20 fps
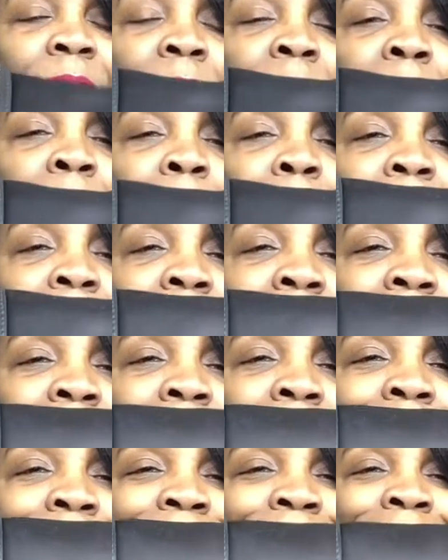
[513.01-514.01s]
This bag
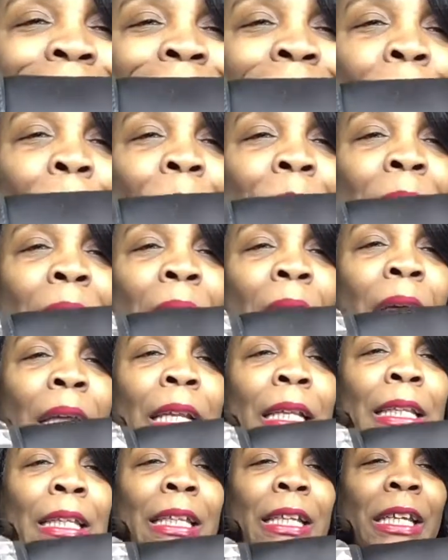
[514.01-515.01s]
is
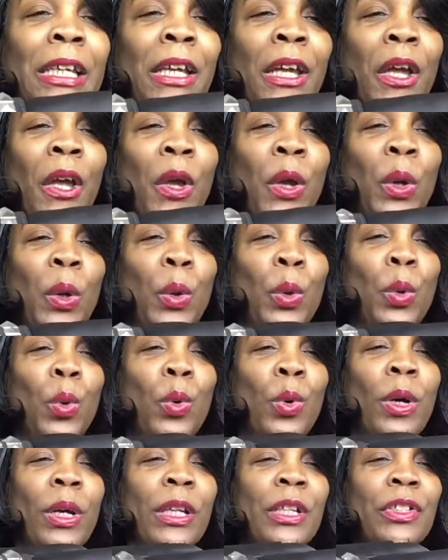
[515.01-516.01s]
simply
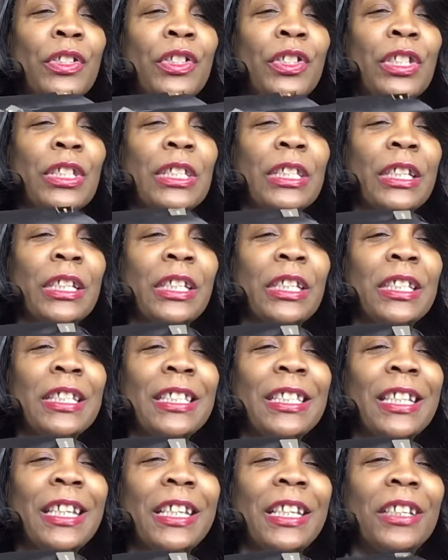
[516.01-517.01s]
gorgeous. Look at the
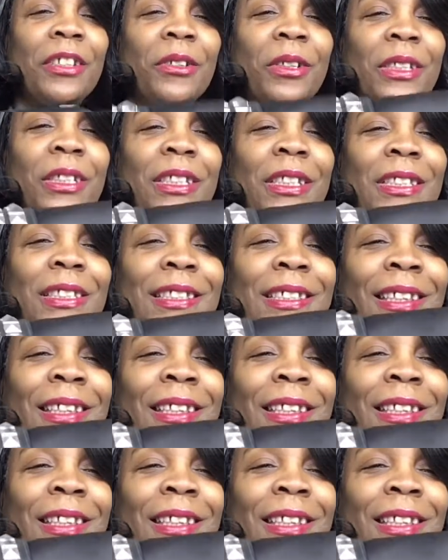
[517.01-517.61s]
studding on this.